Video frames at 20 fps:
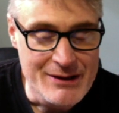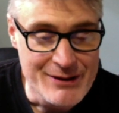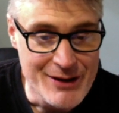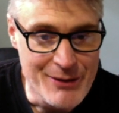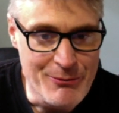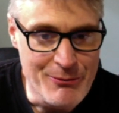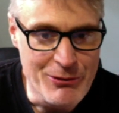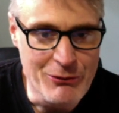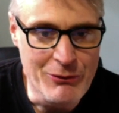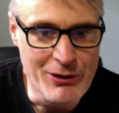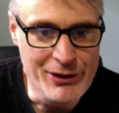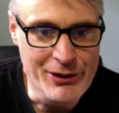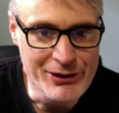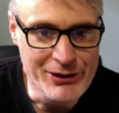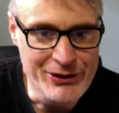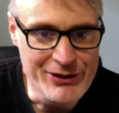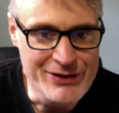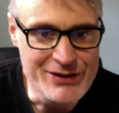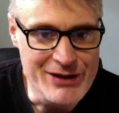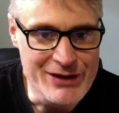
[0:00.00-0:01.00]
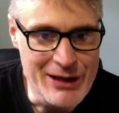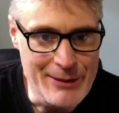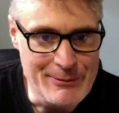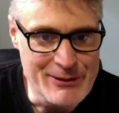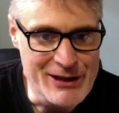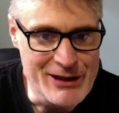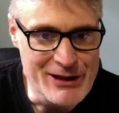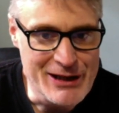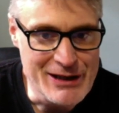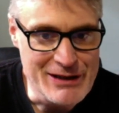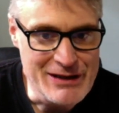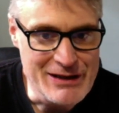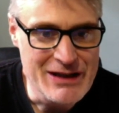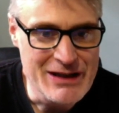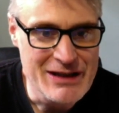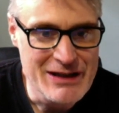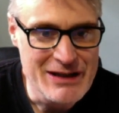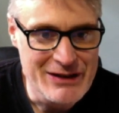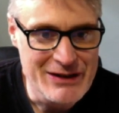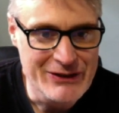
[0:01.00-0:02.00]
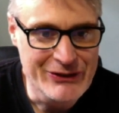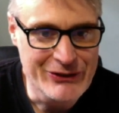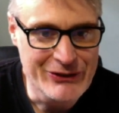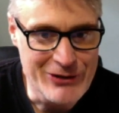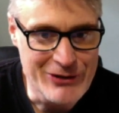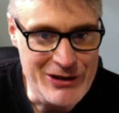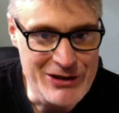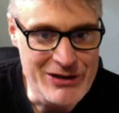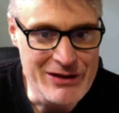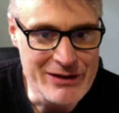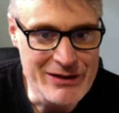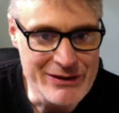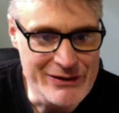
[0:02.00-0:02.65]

#1 on the top 10, Stray Dogs